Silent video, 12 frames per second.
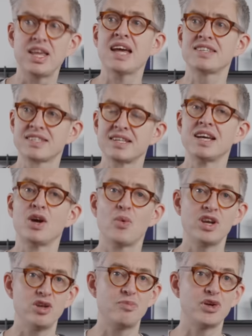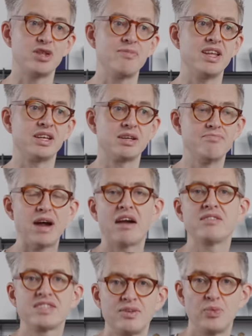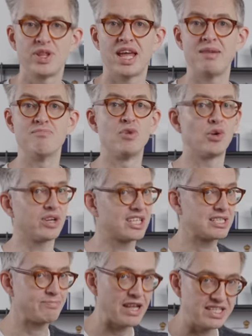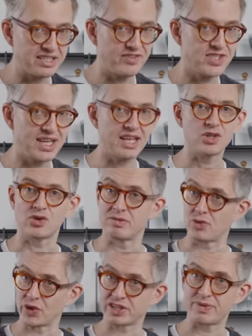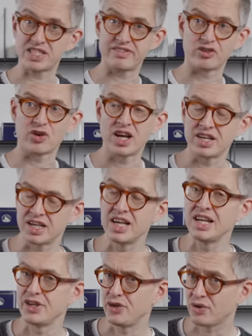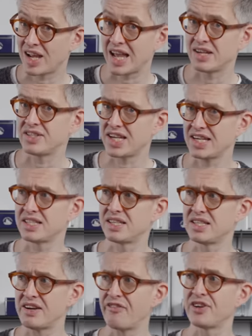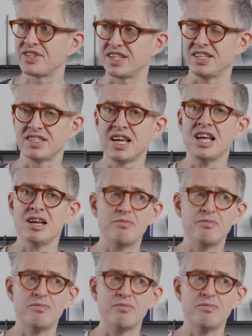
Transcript: Yes, when you put them in comparison with a more expensive set or a more expensive grinder, you can taste the differences,